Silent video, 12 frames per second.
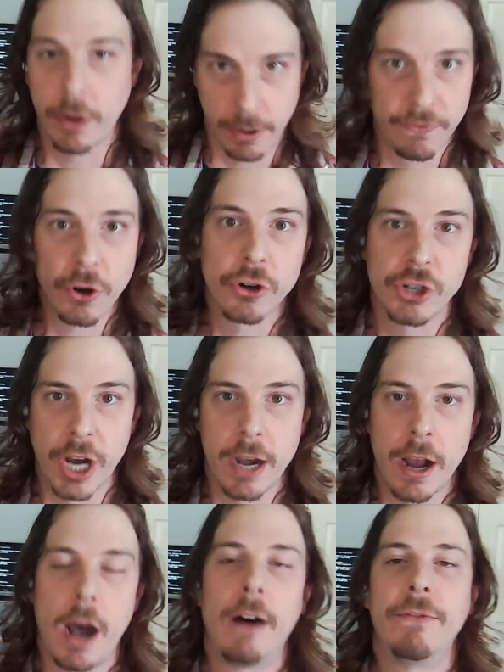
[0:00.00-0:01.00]

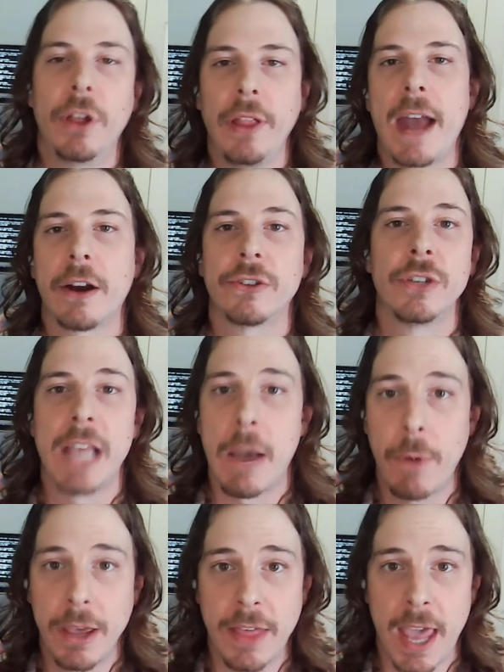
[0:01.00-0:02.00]
conversion of the letter. So
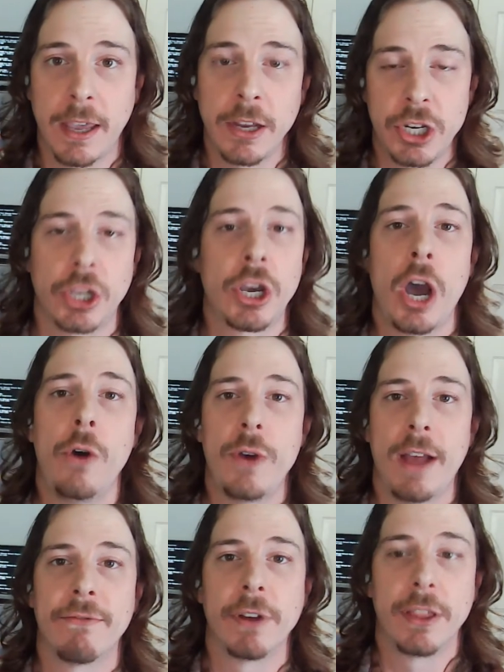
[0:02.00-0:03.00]
that way they could
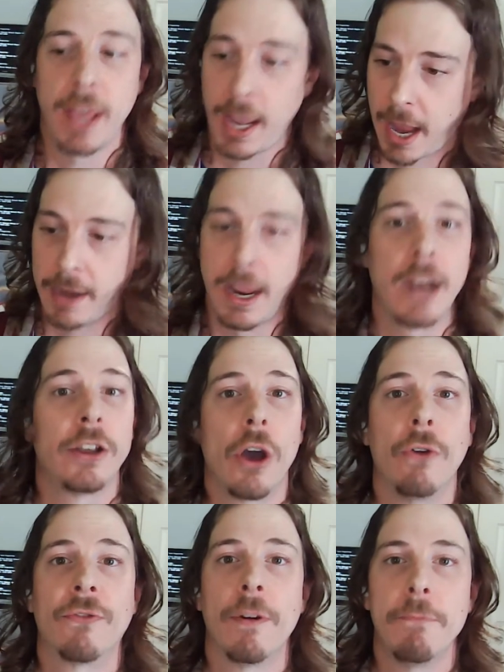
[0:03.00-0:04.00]
decode everything
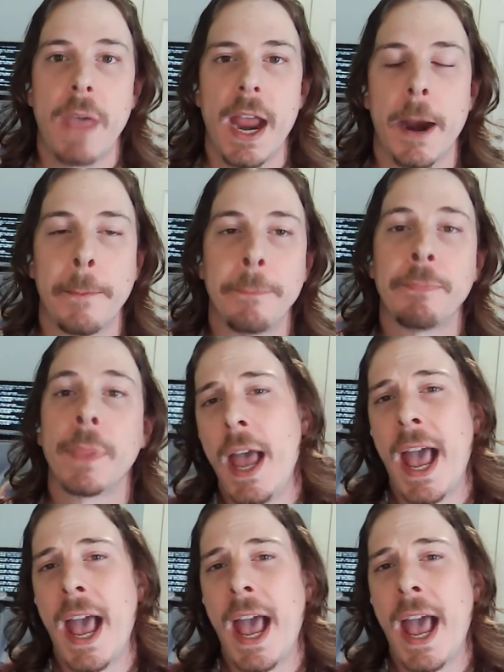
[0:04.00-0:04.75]
and go from there.